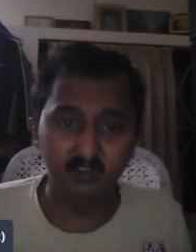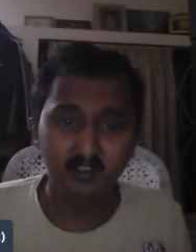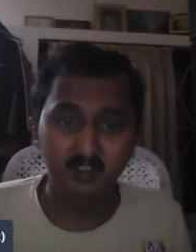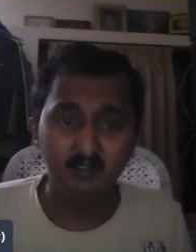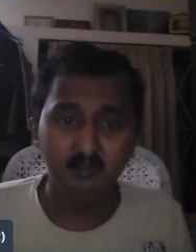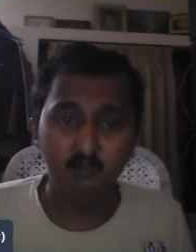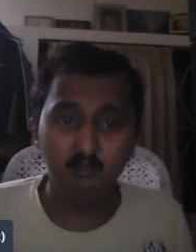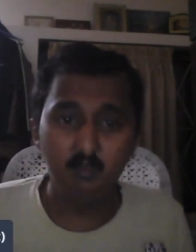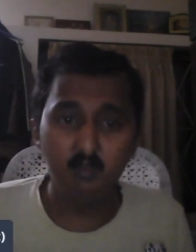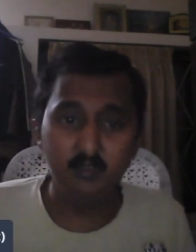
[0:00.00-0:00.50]

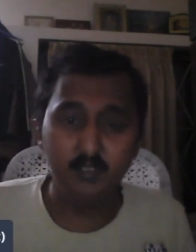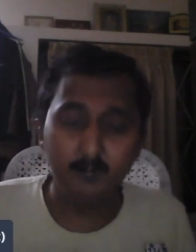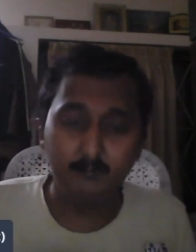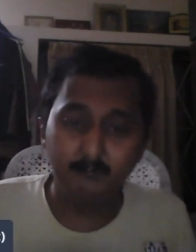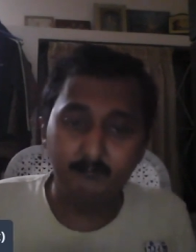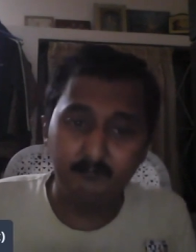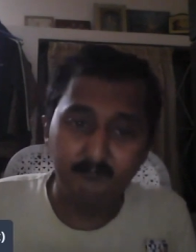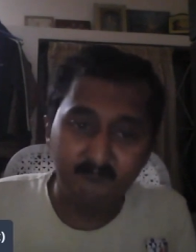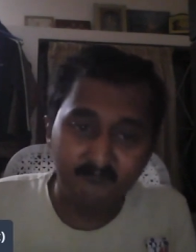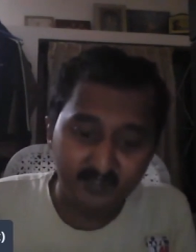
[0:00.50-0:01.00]
So the
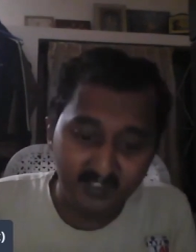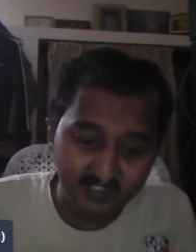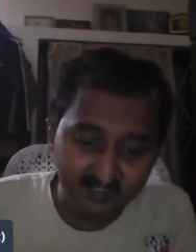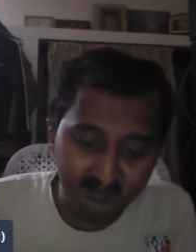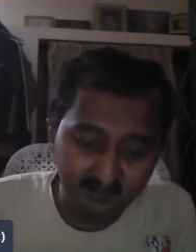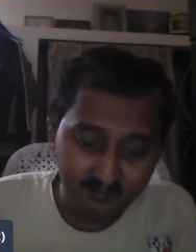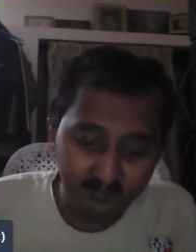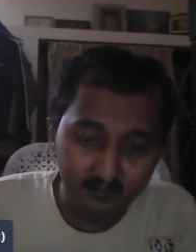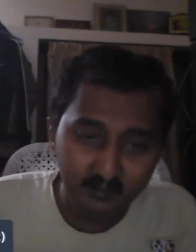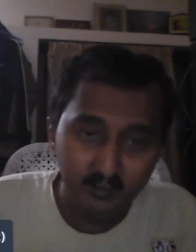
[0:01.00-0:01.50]

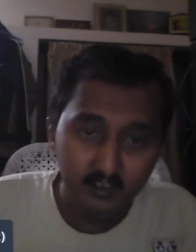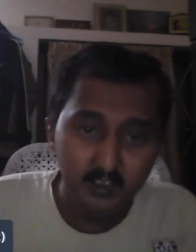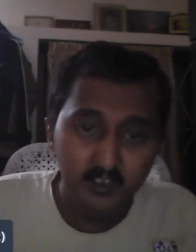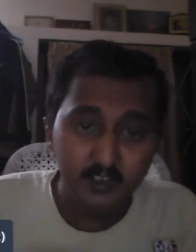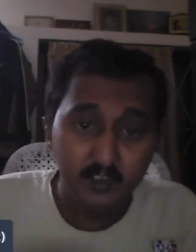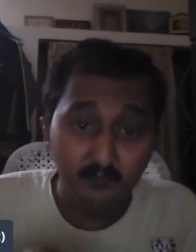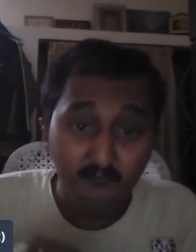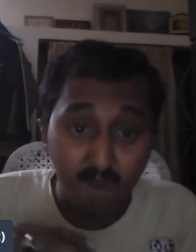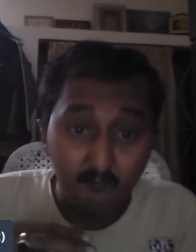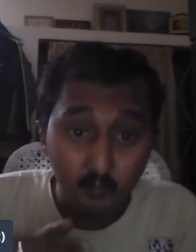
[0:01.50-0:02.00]
friends,
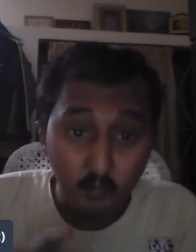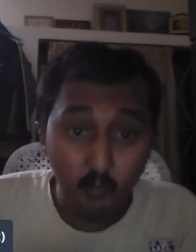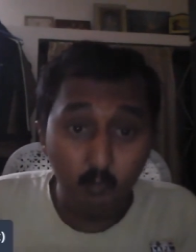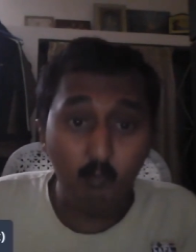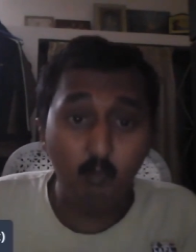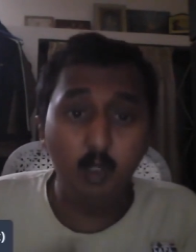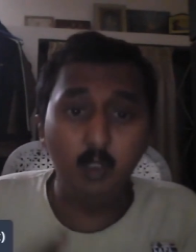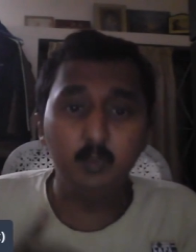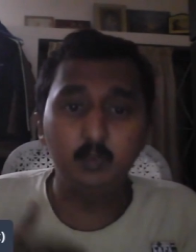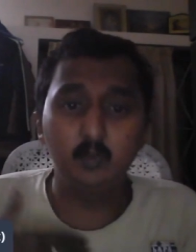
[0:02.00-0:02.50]
if you
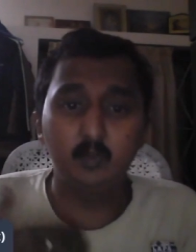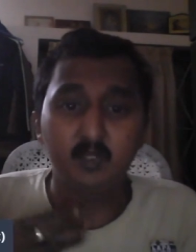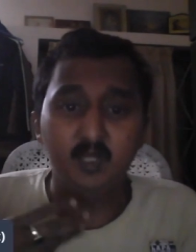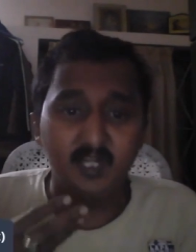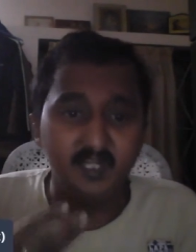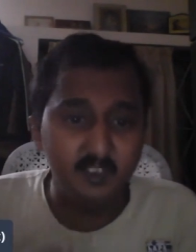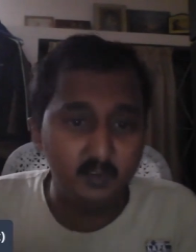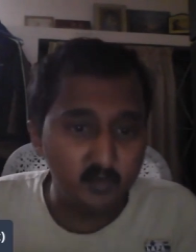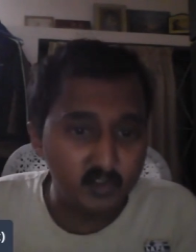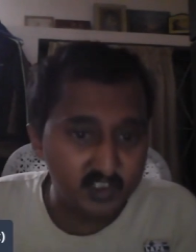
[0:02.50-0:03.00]
want to try
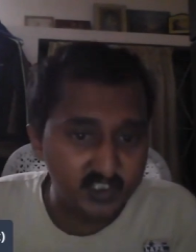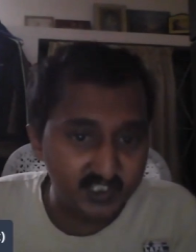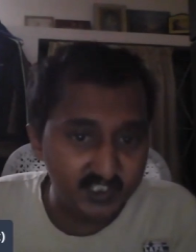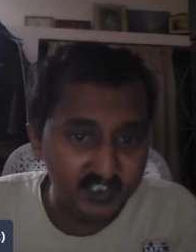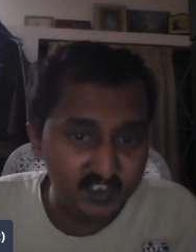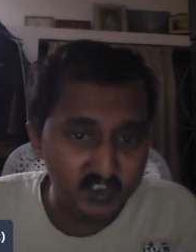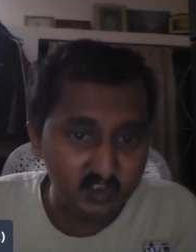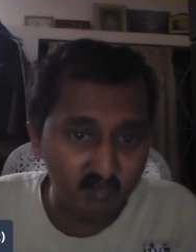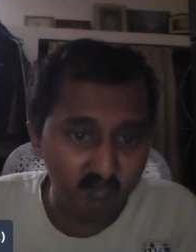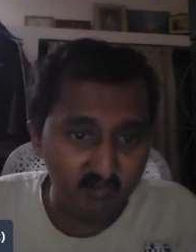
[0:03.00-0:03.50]
to
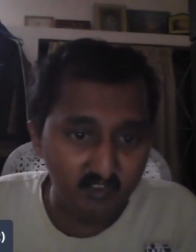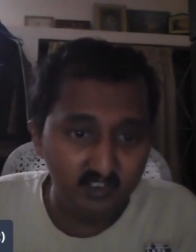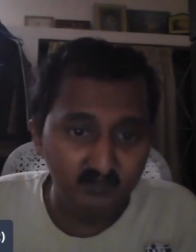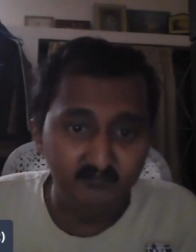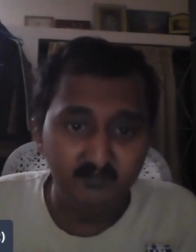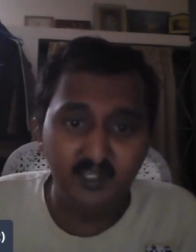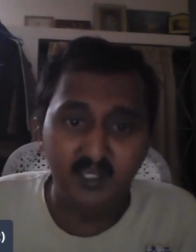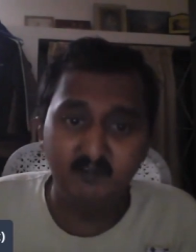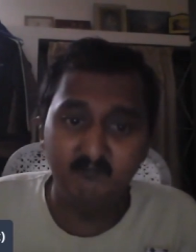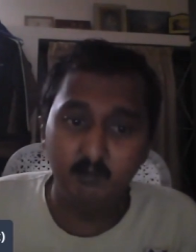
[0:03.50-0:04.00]
change yourself,
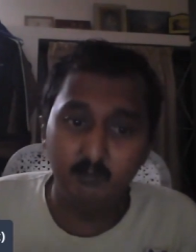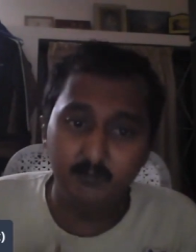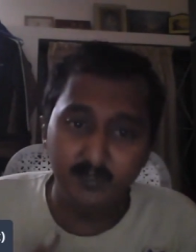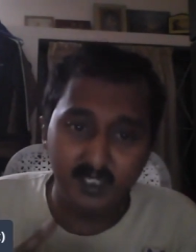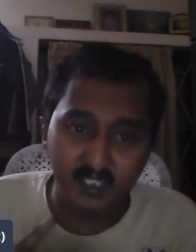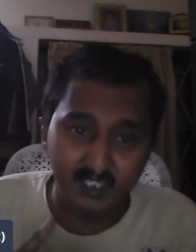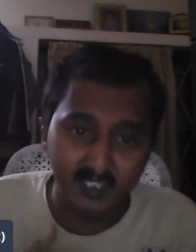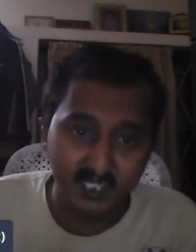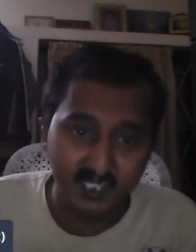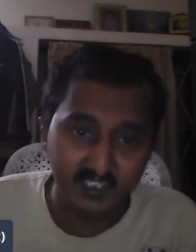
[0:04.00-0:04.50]
there will be a
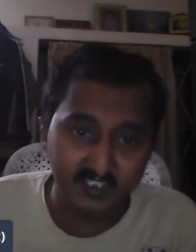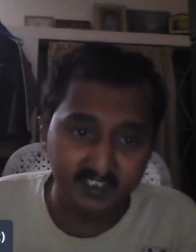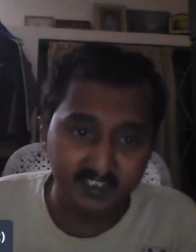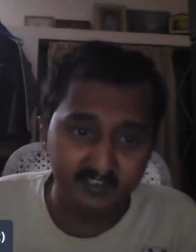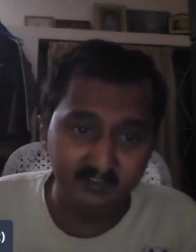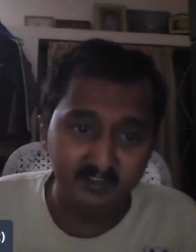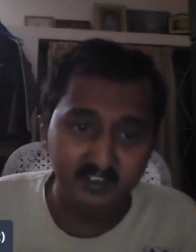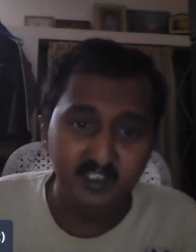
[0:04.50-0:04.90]
lacking.